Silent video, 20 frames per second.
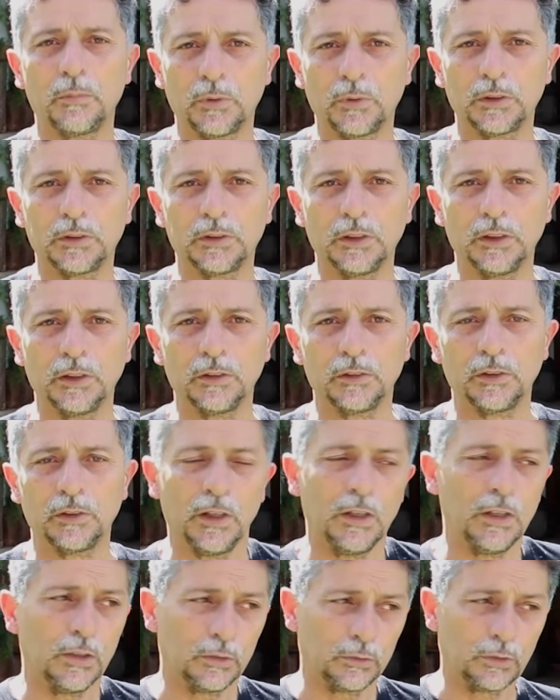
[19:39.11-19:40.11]
That's
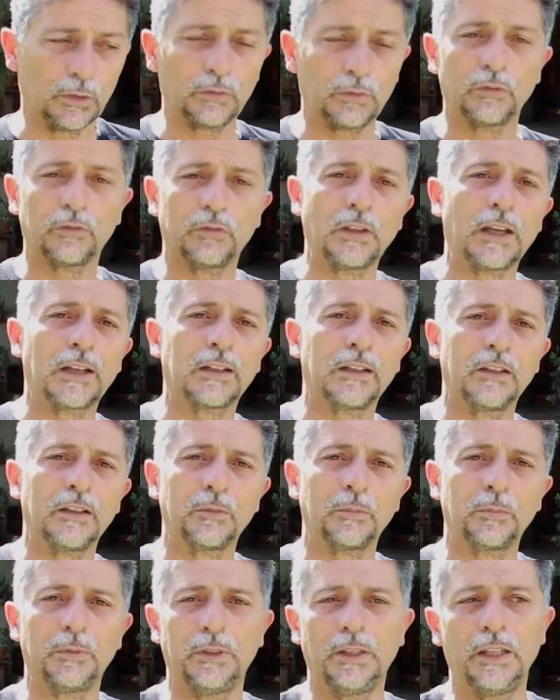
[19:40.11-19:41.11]
important.
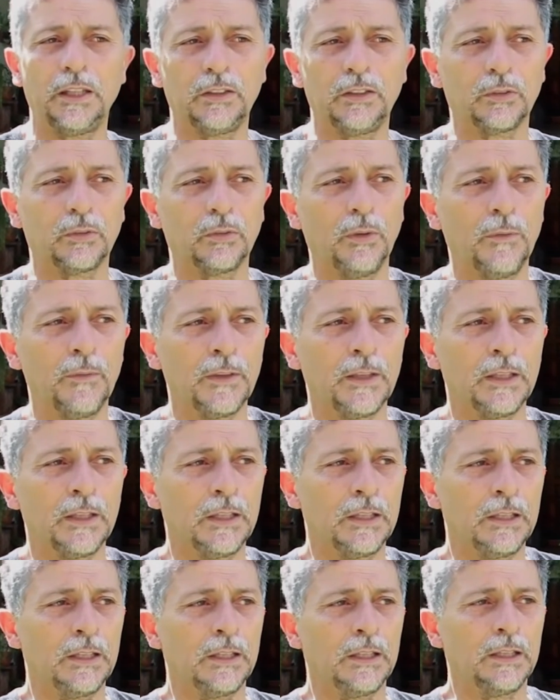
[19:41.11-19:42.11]
Like all the
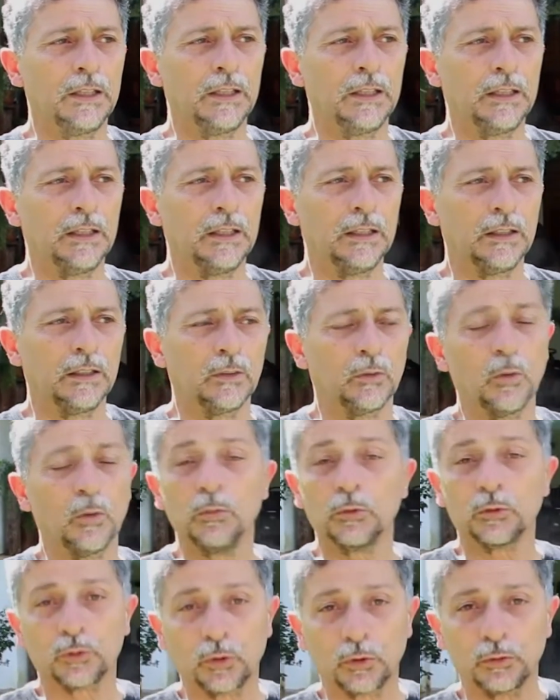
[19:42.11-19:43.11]
others, our
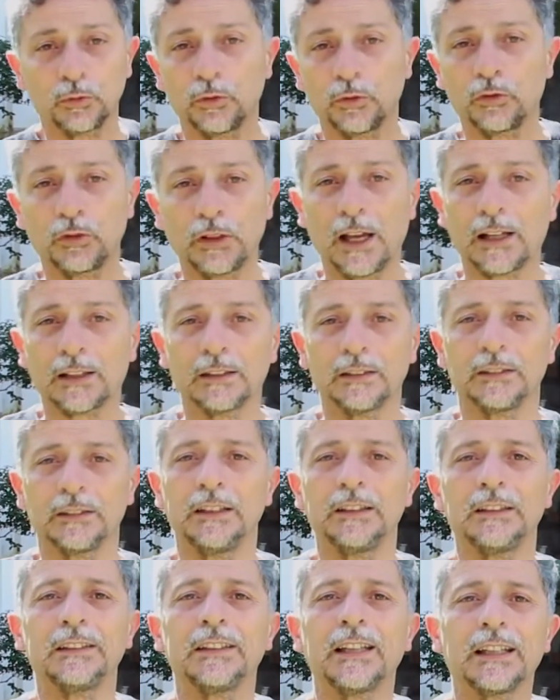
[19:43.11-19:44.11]
sacral chakra
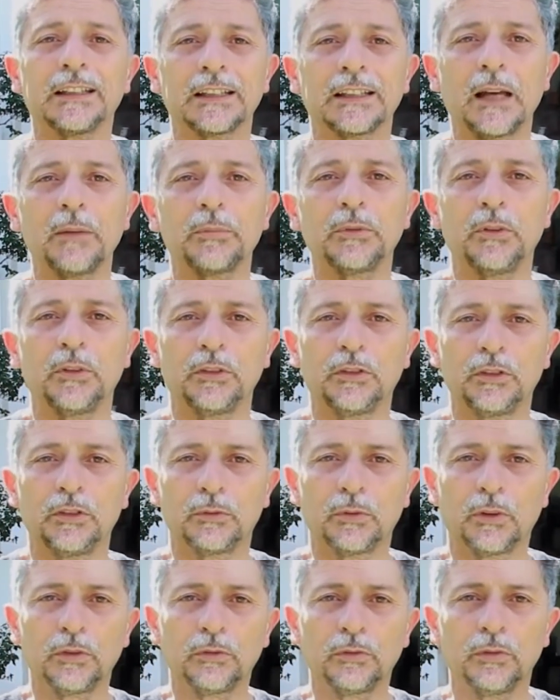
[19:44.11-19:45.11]
adapts to
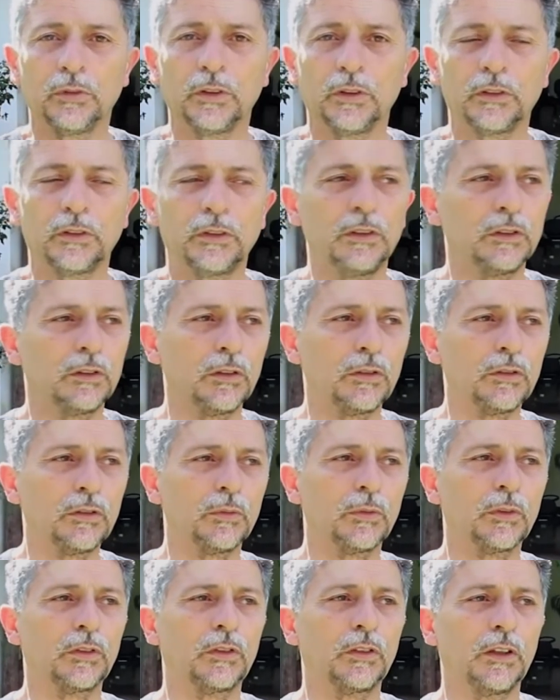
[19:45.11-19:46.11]
situations, so
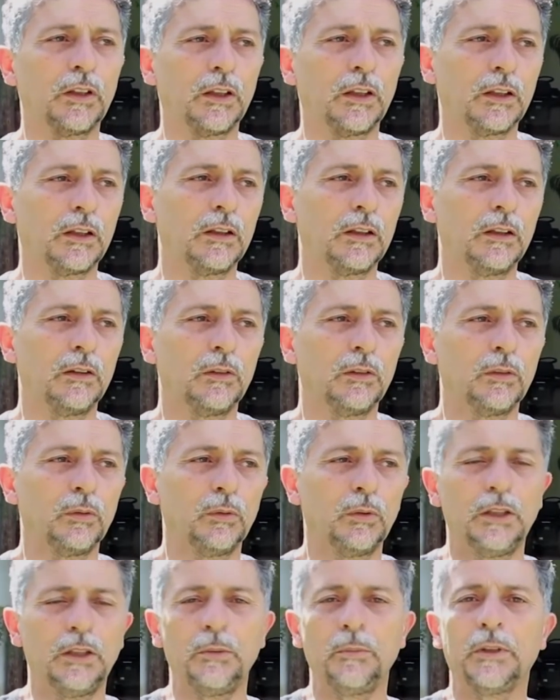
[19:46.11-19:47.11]
if you feed it with
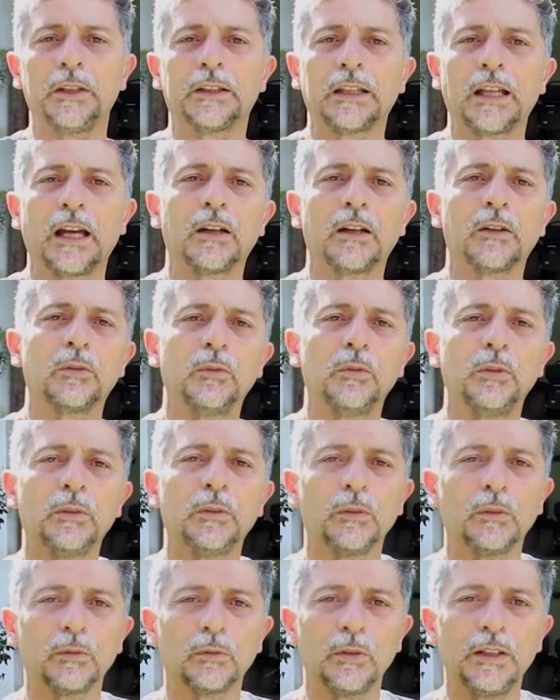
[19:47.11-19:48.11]
very dense
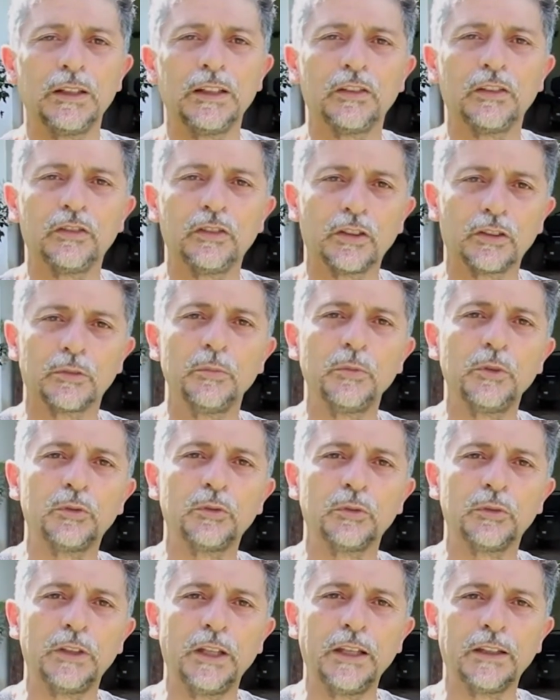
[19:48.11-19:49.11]
energies, when you
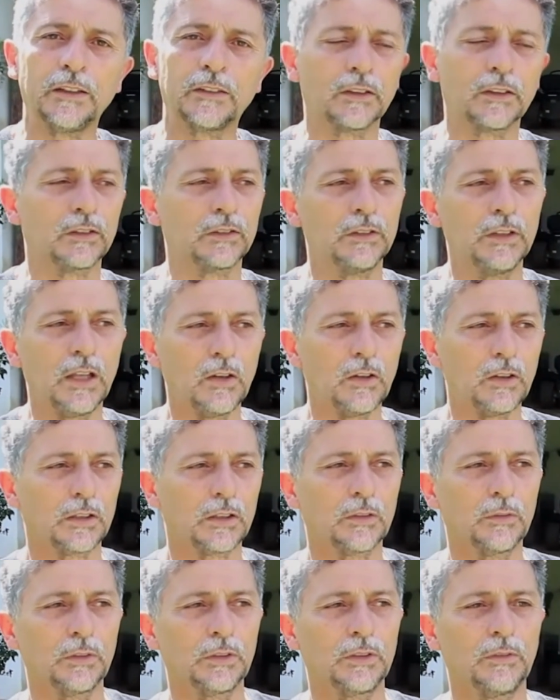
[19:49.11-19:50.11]
exteriorize energy,
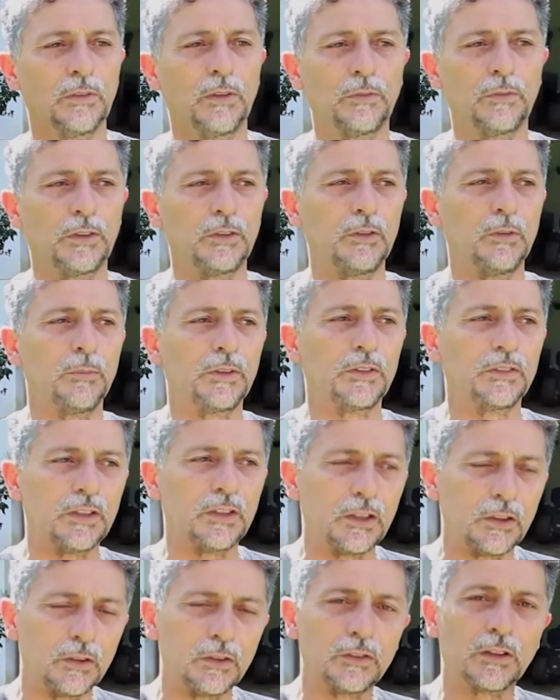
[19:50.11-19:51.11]
that is the
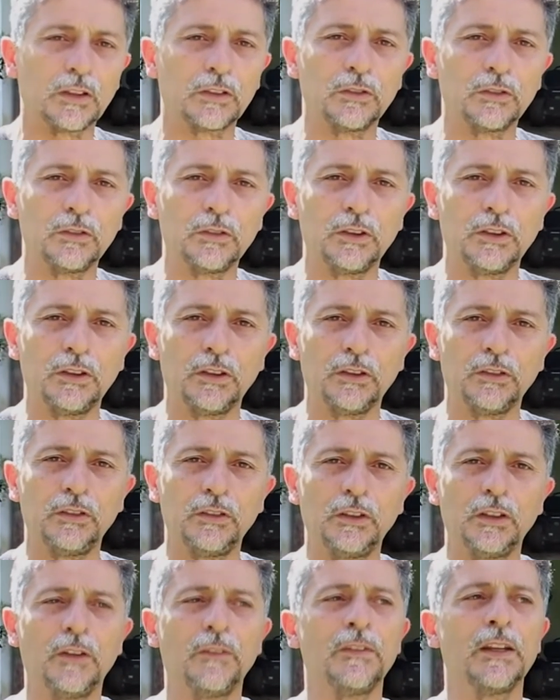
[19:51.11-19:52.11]
kind of energy you
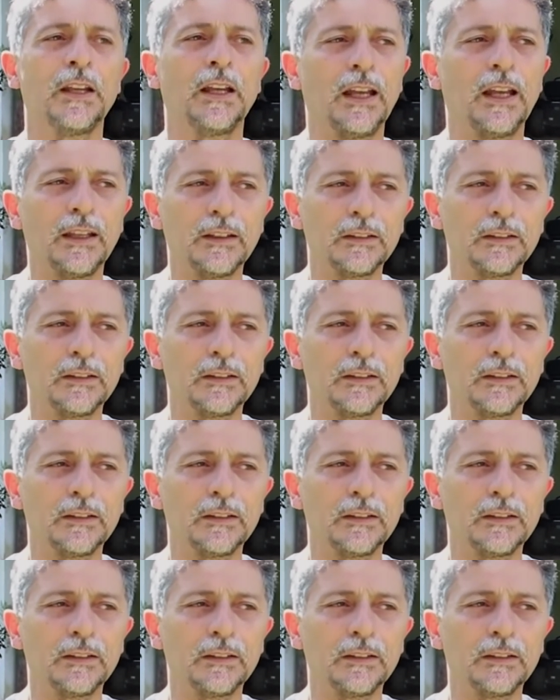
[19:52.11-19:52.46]
will emit.